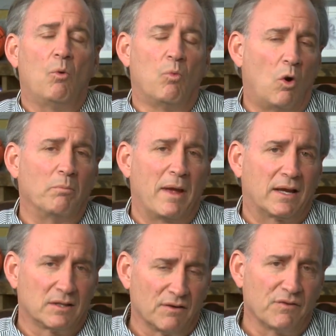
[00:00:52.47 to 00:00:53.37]
won't
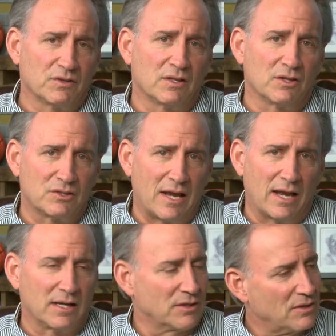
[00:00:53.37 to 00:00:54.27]
make a difference in the
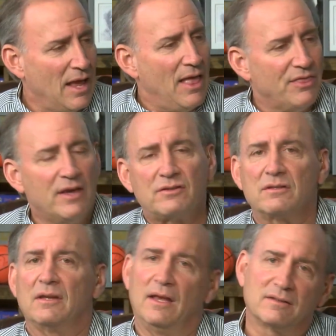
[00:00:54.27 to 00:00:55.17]
standings.
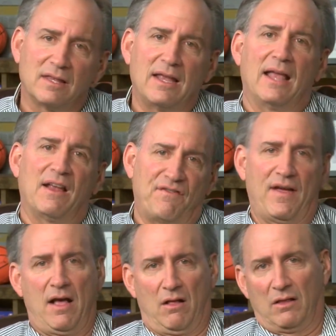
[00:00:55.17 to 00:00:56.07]
This is the
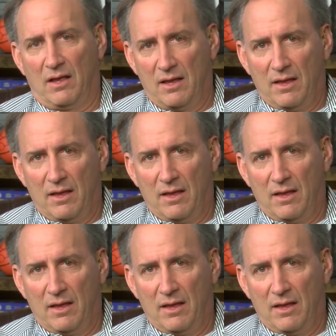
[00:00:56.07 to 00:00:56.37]
NFL.